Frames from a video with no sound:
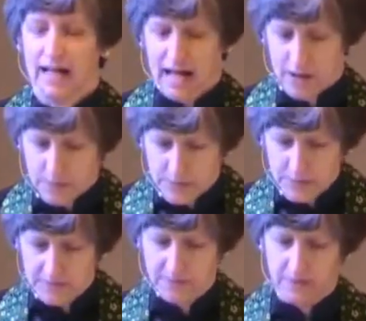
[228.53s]
How
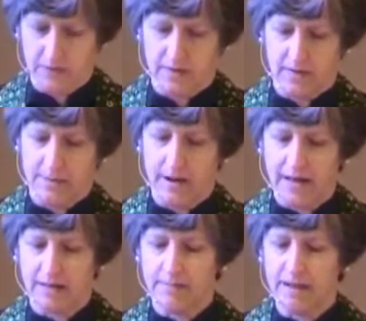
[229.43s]
beautiful.
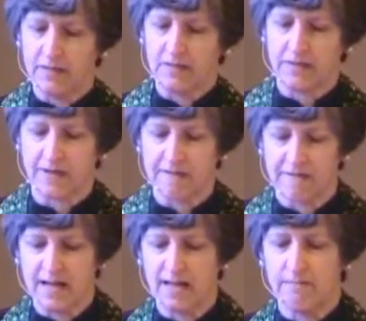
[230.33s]
Upon the mountains are the
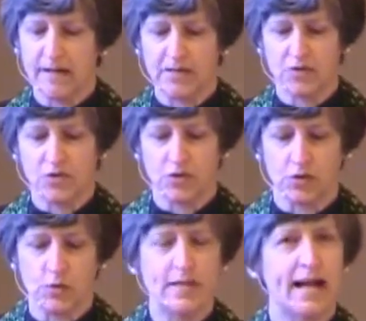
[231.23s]
feet of the messenger
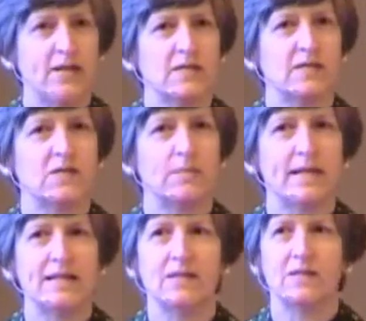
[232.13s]
who announces
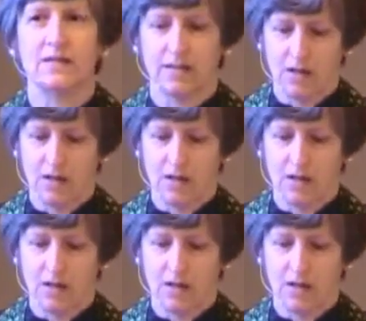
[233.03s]
peace,